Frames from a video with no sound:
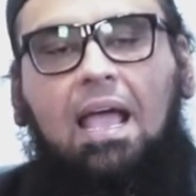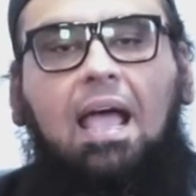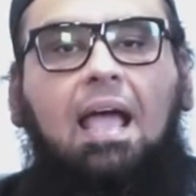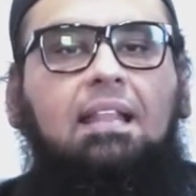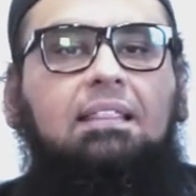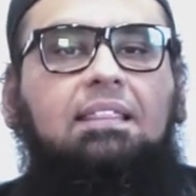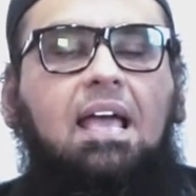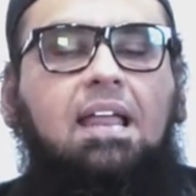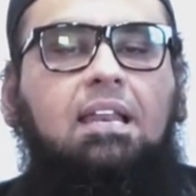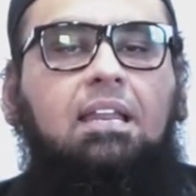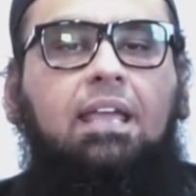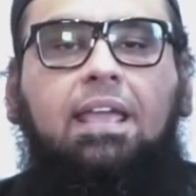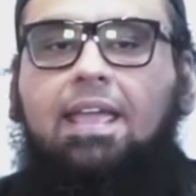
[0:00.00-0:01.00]
And
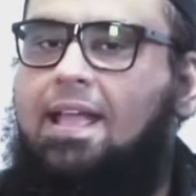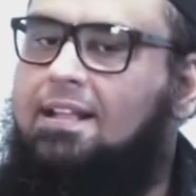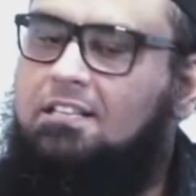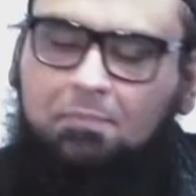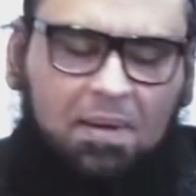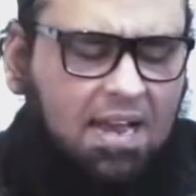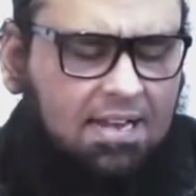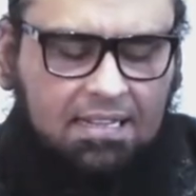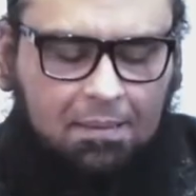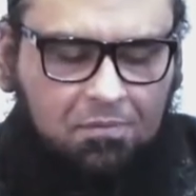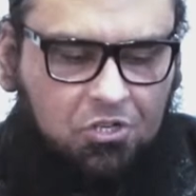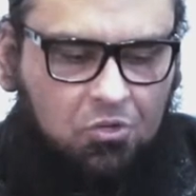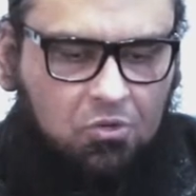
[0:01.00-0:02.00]
then he explained
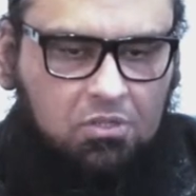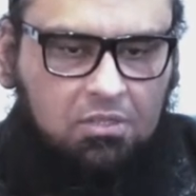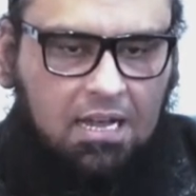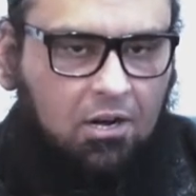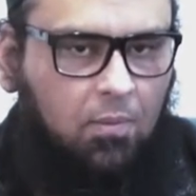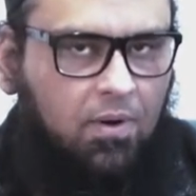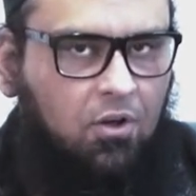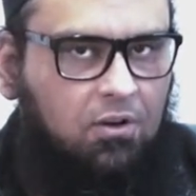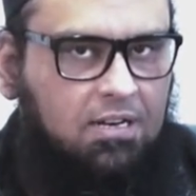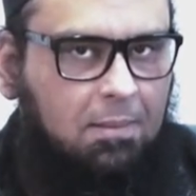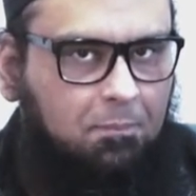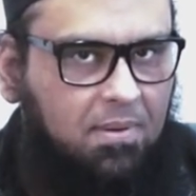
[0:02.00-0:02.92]
them, Jews, I don't want to go there,